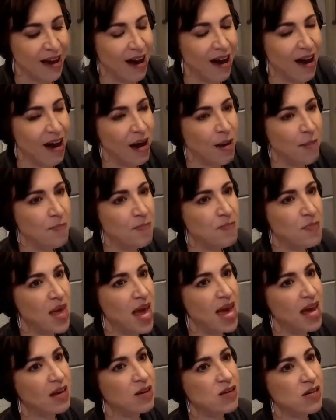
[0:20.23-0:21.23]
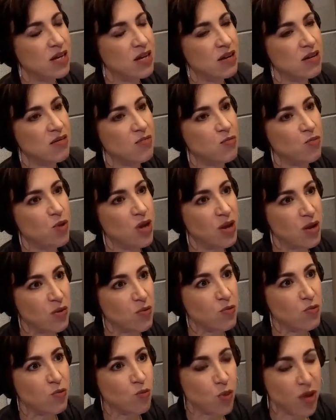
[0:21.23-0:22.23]
And
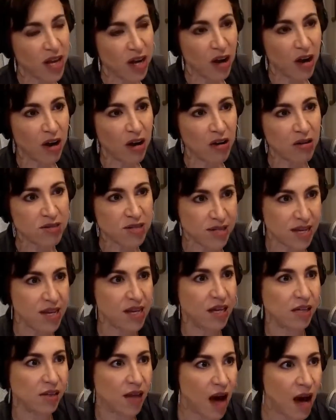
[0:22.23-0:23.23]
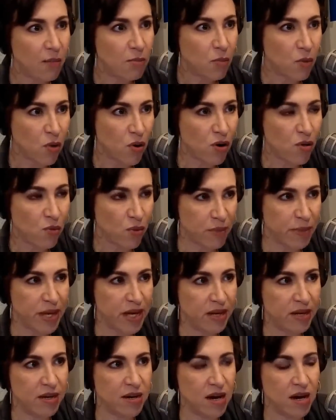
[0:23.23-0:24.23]
we are seeing a lot more
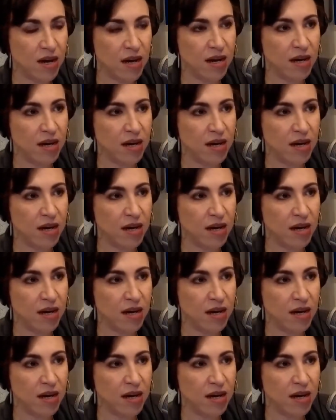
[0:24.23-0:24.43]
women